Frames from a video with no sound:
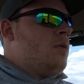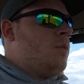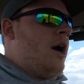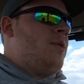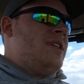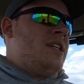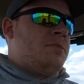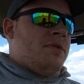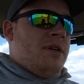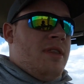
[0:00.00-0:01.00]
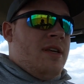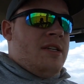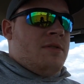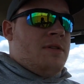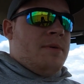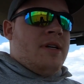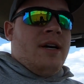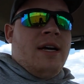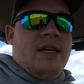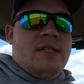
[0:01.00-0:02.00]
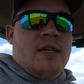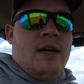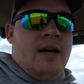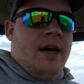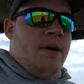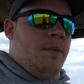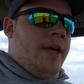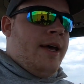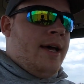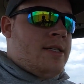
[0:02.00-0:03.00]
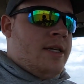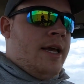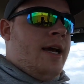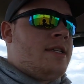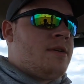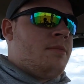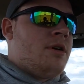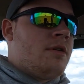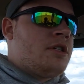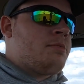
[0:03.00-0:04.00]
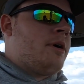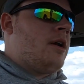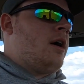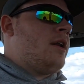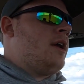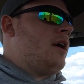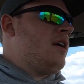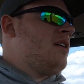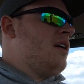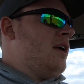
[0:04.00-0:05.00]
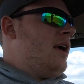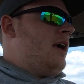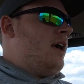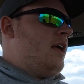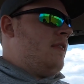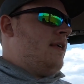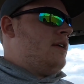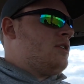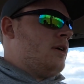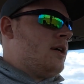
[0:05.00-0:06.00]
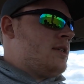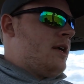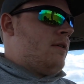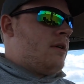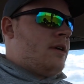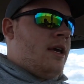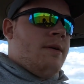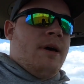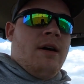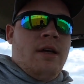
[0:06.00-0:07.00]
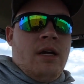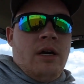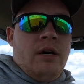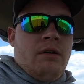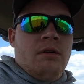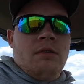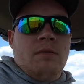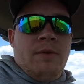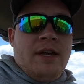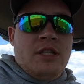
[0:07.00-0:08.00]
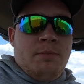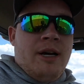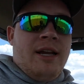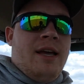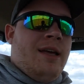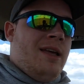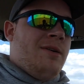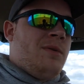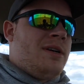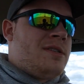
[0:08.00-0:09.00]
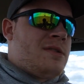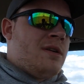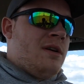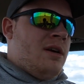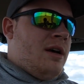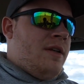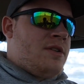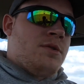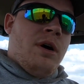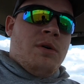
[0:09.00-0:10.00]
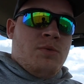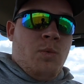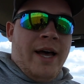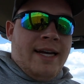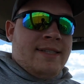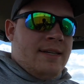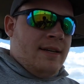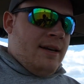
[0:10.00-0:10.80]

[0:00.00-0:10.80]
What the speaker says: Why we deep ripped this is because we actually had some manure spread on here, and the trucks that came out here, when they spread it, it was the soil was wet.